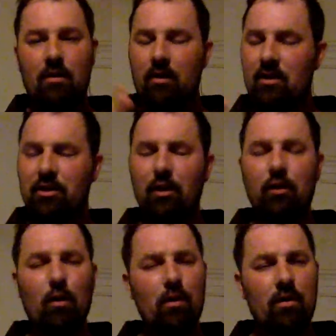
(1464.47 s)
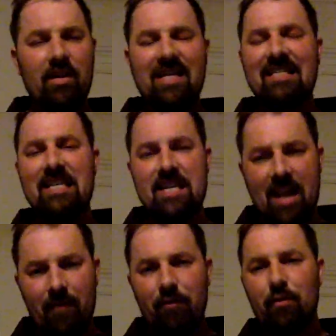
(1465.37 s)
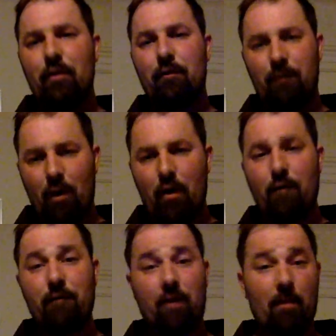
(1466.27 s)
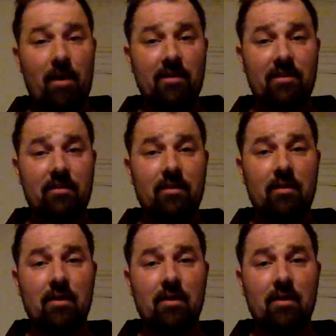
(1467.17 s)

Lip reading: Because the Lord is never far from us.